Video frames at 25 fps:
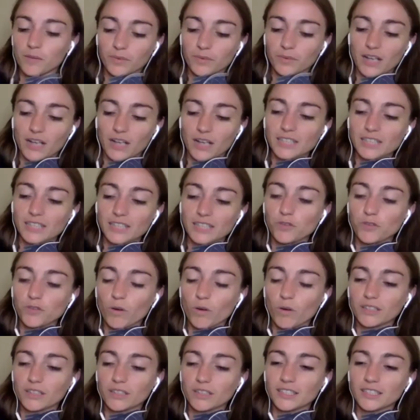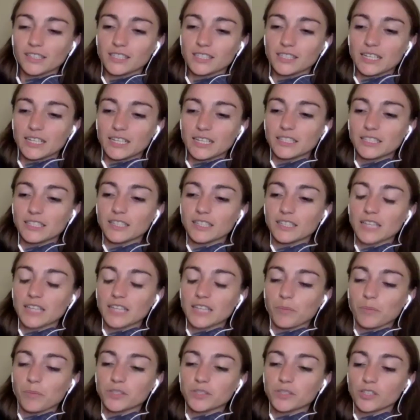Guys, if you are listening to this
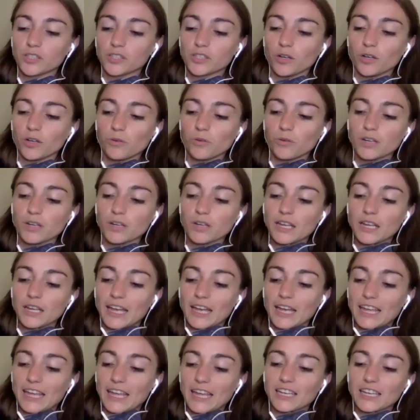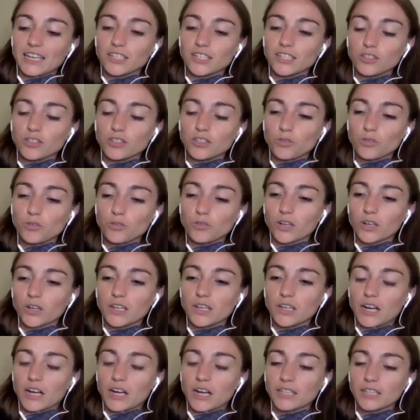episode and you are
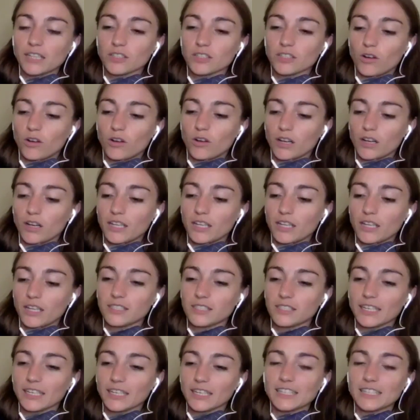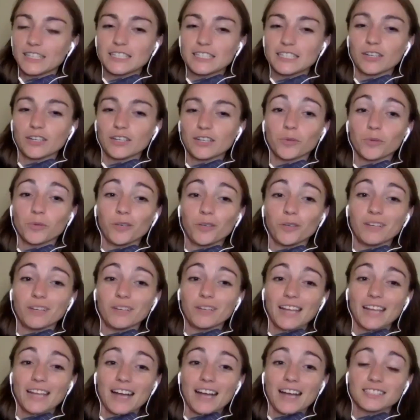not on the second tier where you
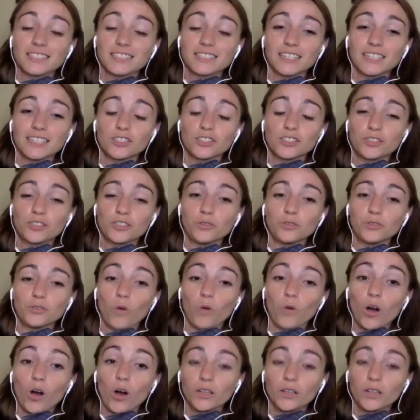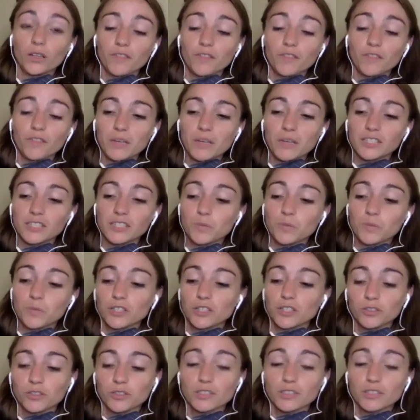get access to all of the mini
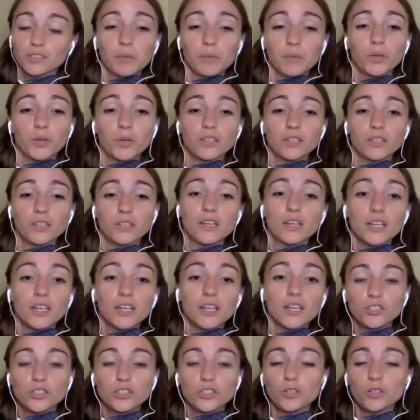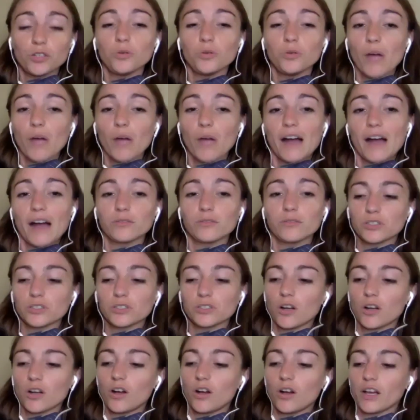specials, I put two out
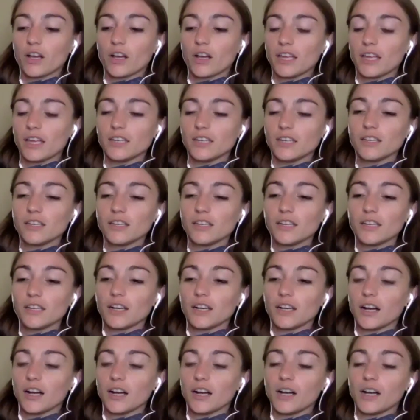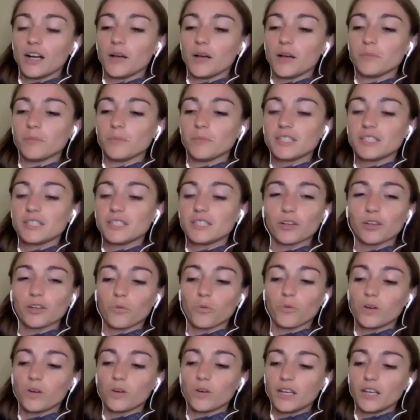on um, tier
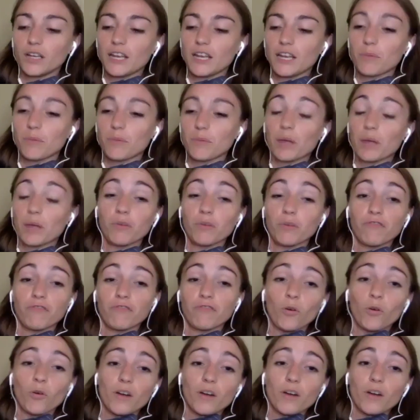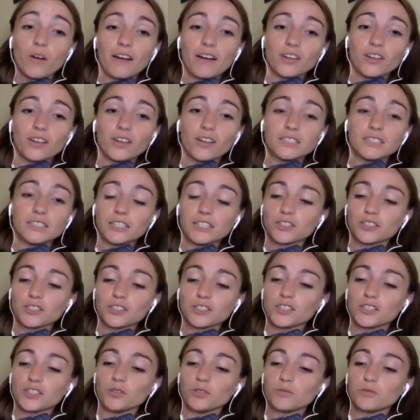one, but I put four out on tier
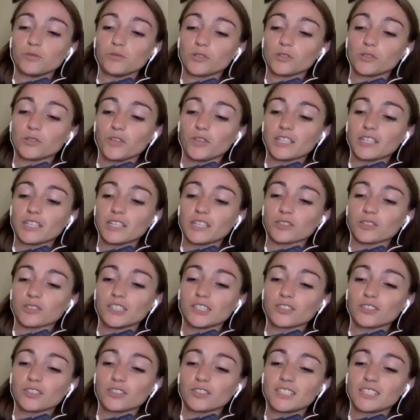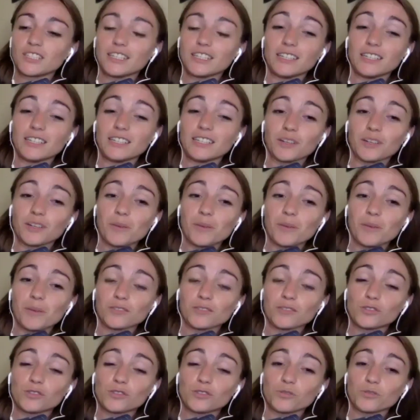two. So if you guys are interested in hearing about
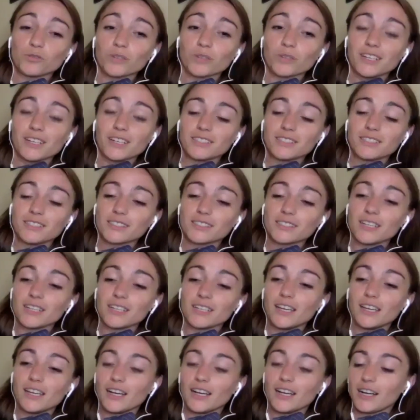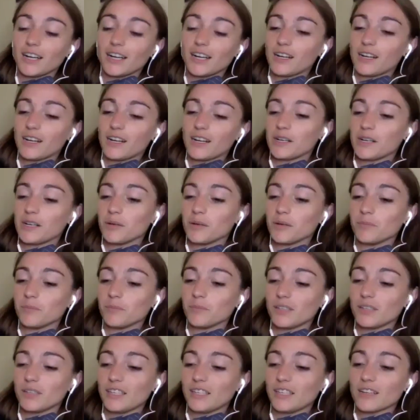those stories, um,
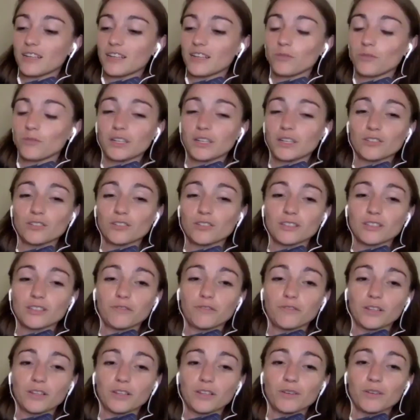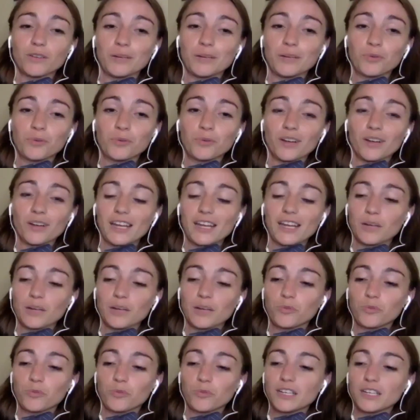you know get yourself a little upgrade
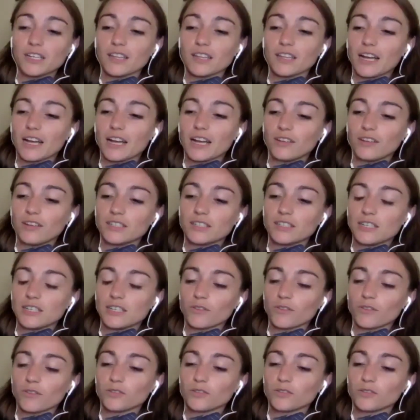upgrade to that you get to hear those